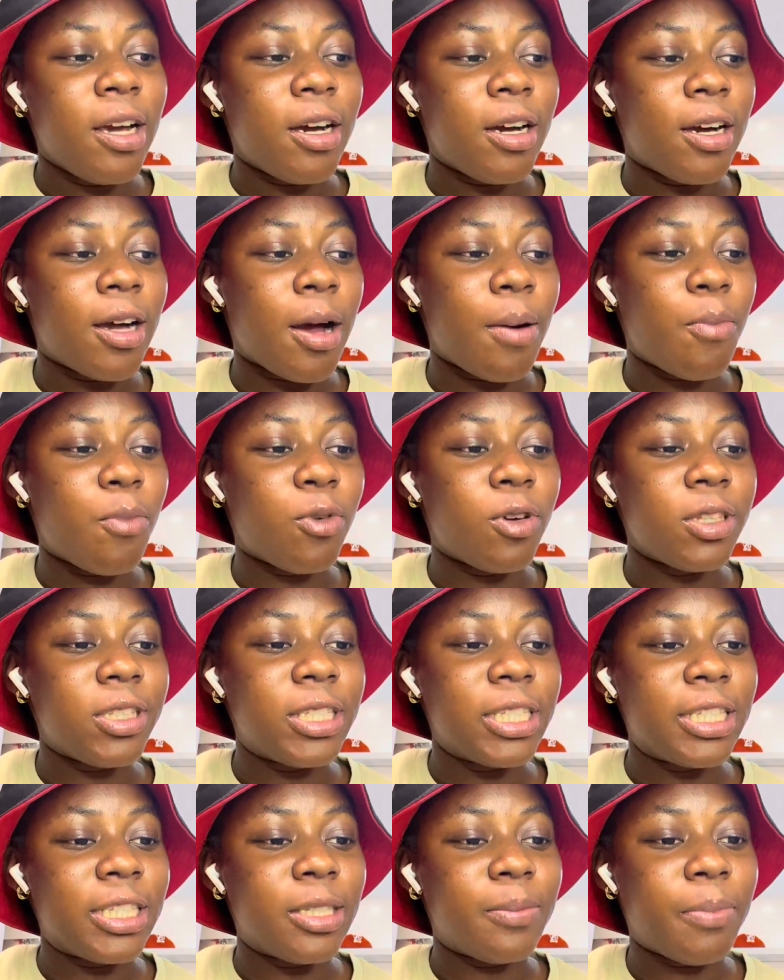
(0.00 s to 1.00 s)
um what
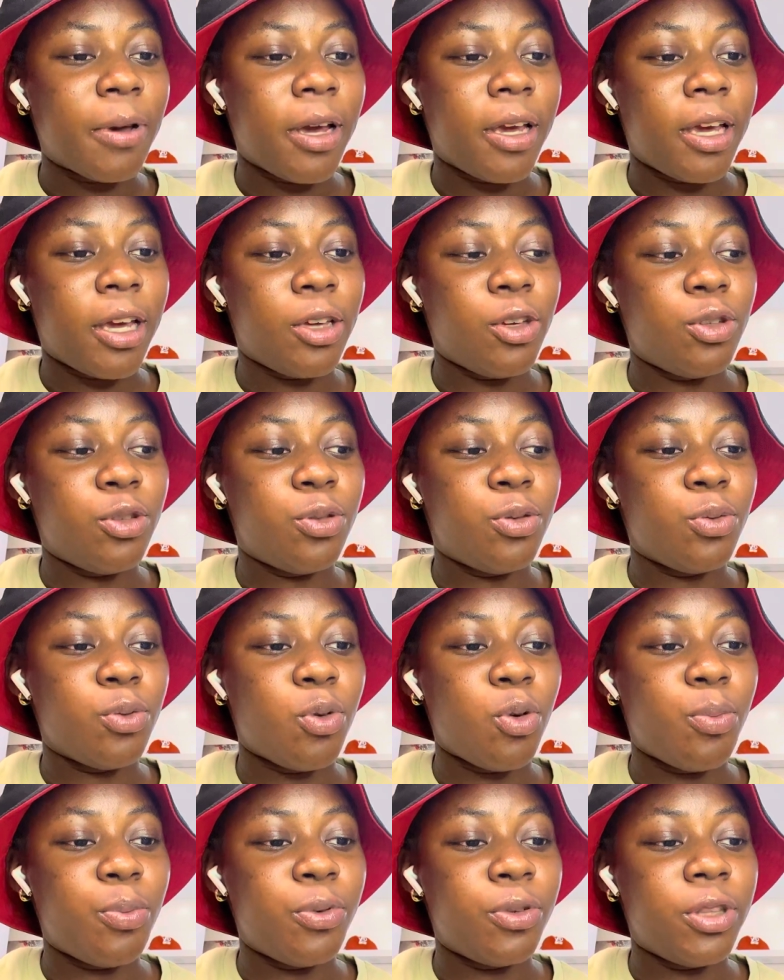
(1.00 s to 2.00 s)
inspired you to
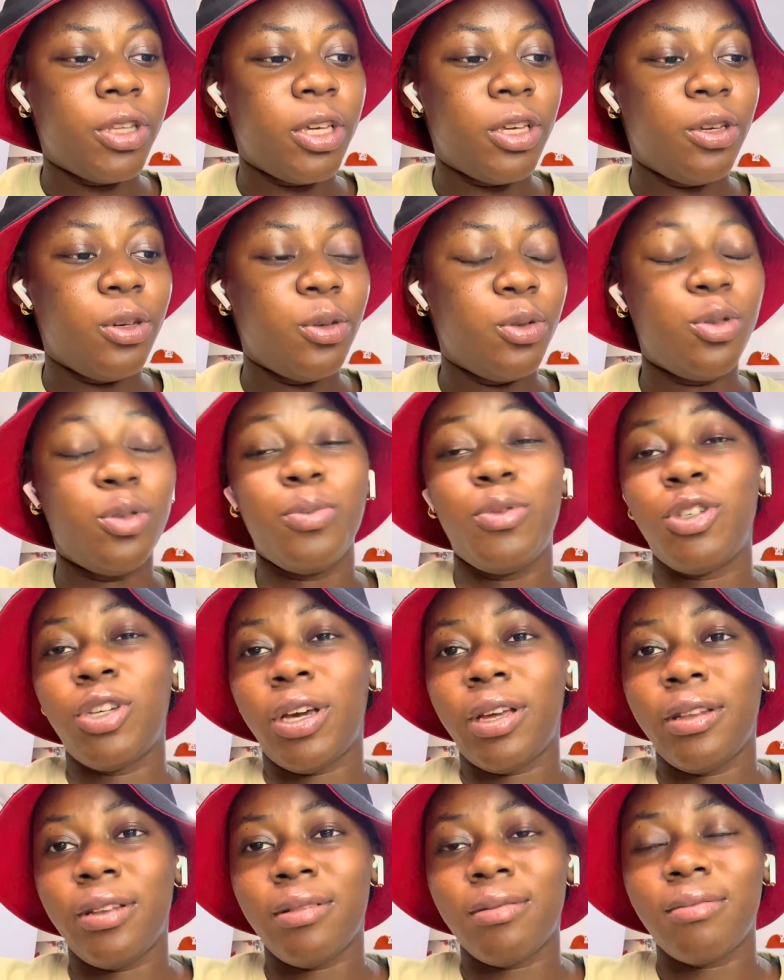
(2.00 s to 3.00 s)
open a youtube
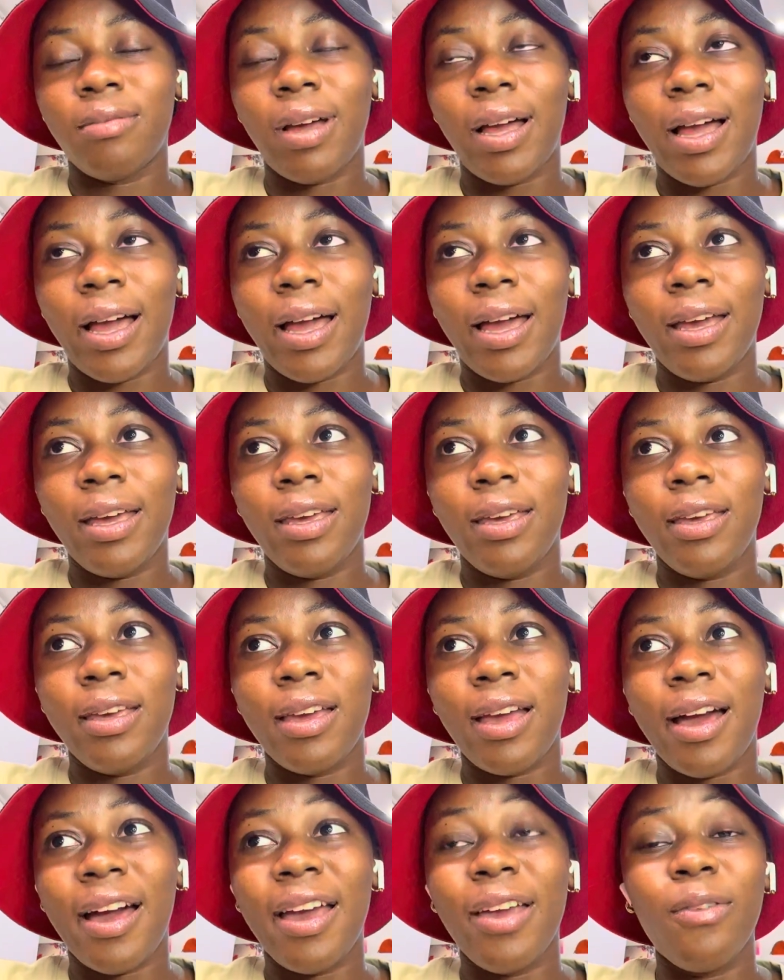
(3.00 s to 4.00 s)
channel i
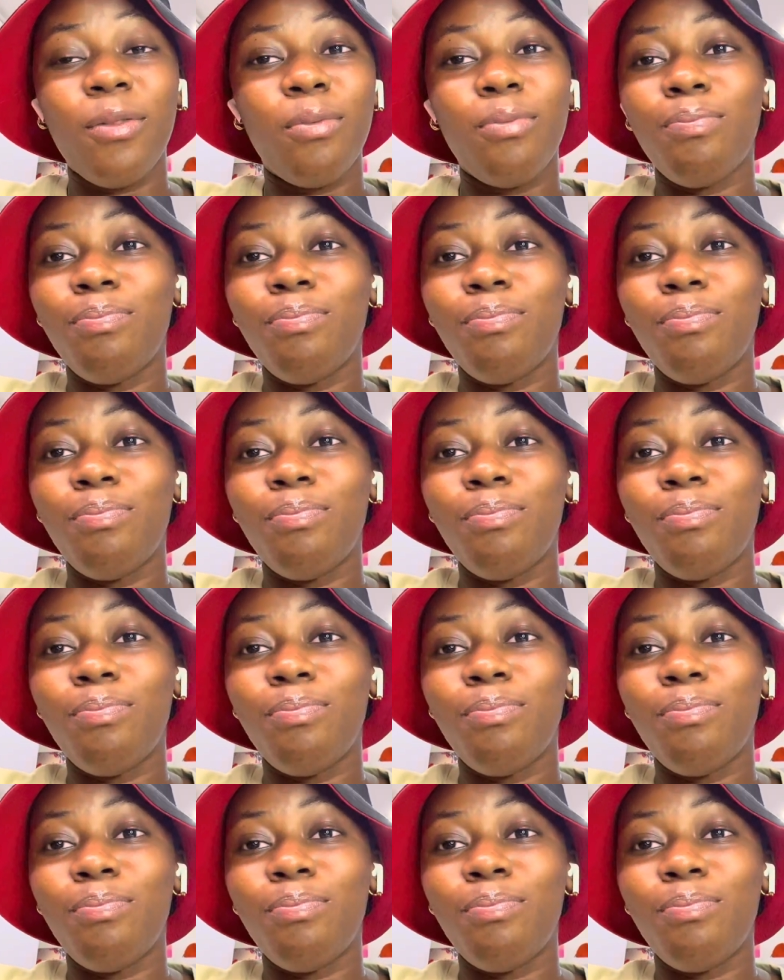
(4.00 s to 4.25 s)
i